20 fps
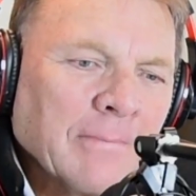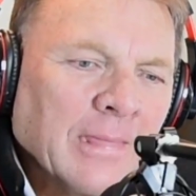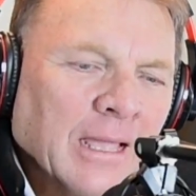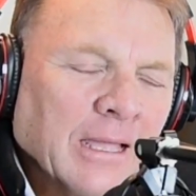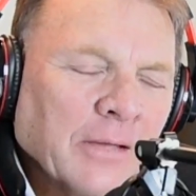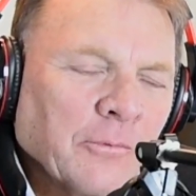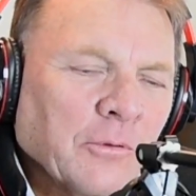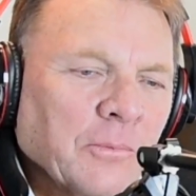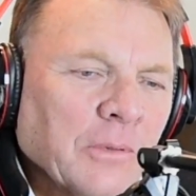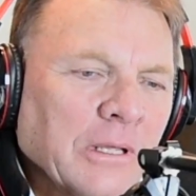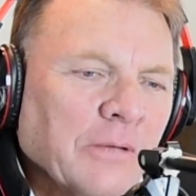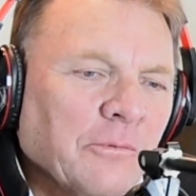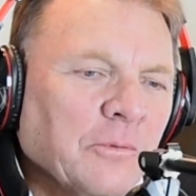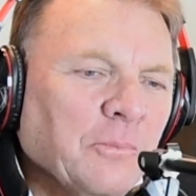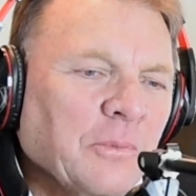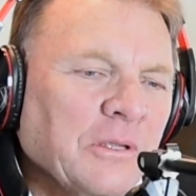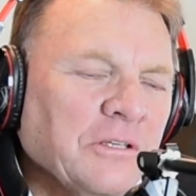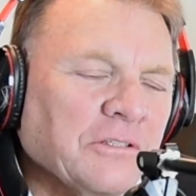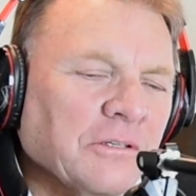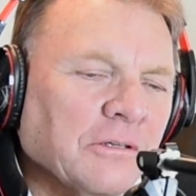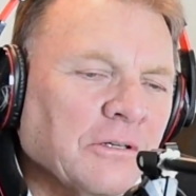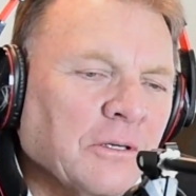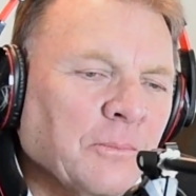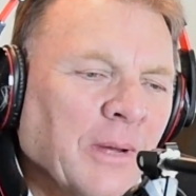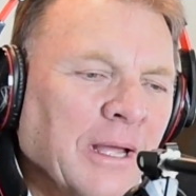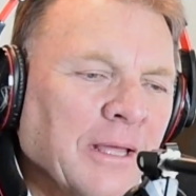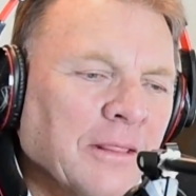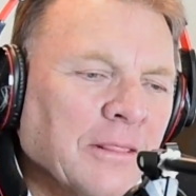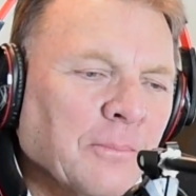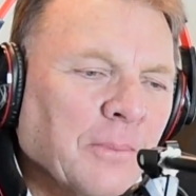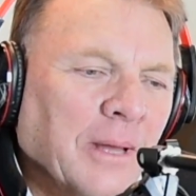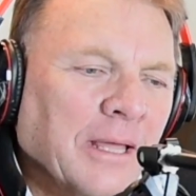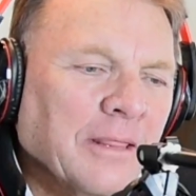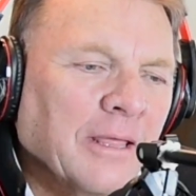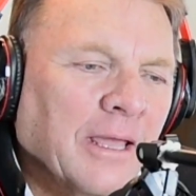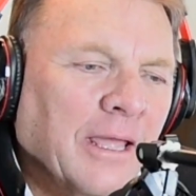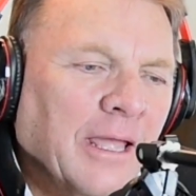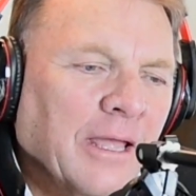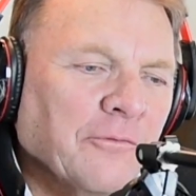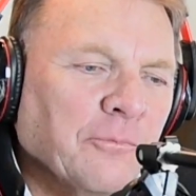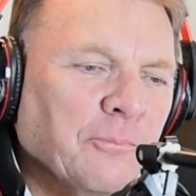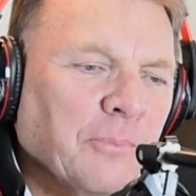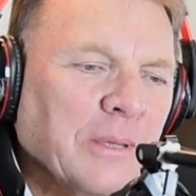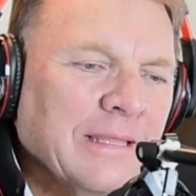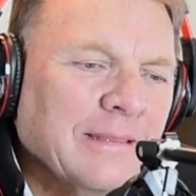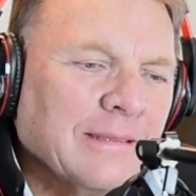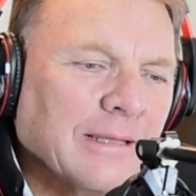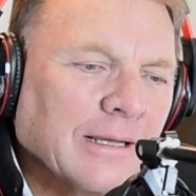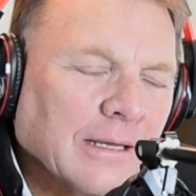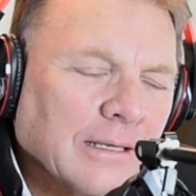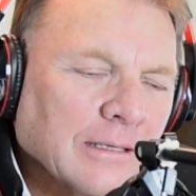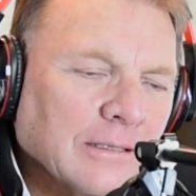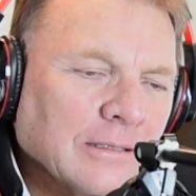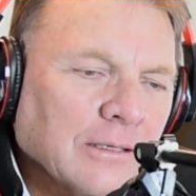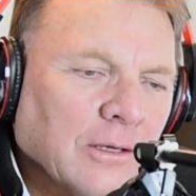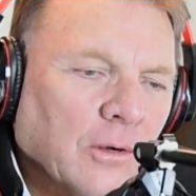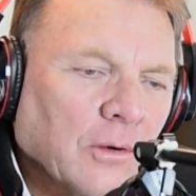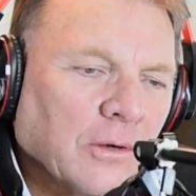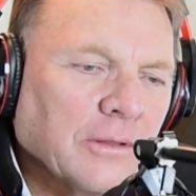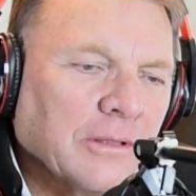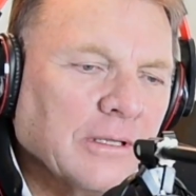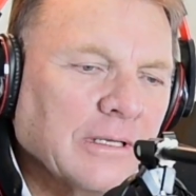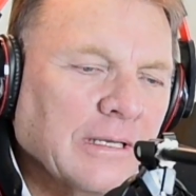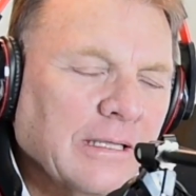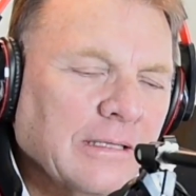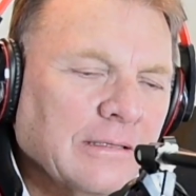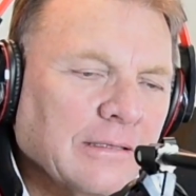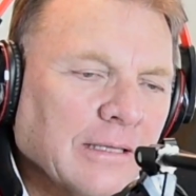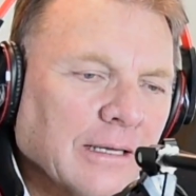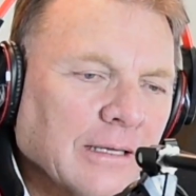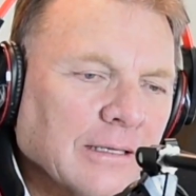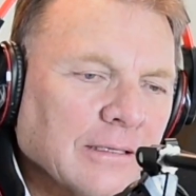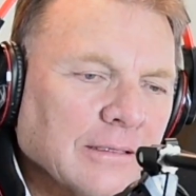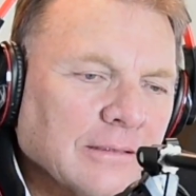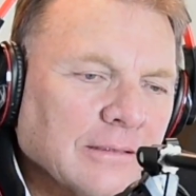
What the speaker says: It would be sugar by the half pinta or the ninta.